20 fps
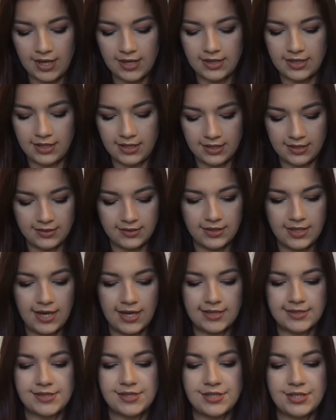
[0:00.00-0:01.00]
Then
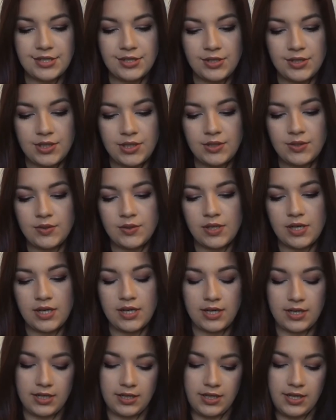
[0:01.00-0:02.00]
last two,
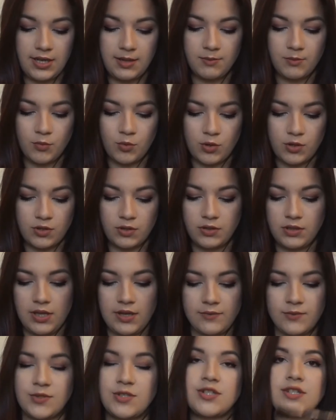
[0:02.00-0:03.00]
uh, Immortal
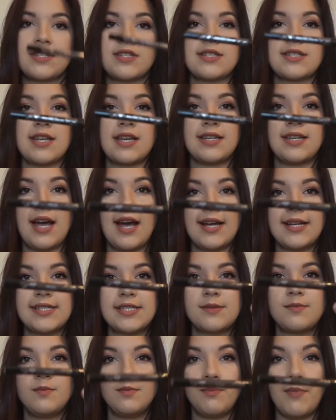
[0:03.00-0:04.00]
Love, which is just a
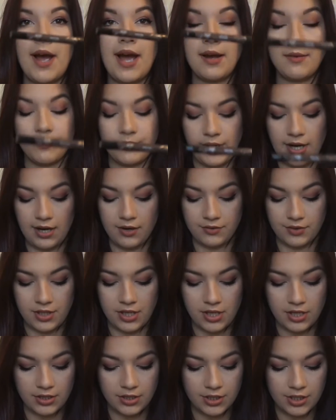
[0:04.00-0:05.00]
nice matte brown
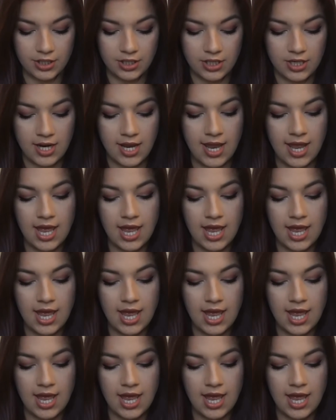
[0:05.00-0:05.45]
color.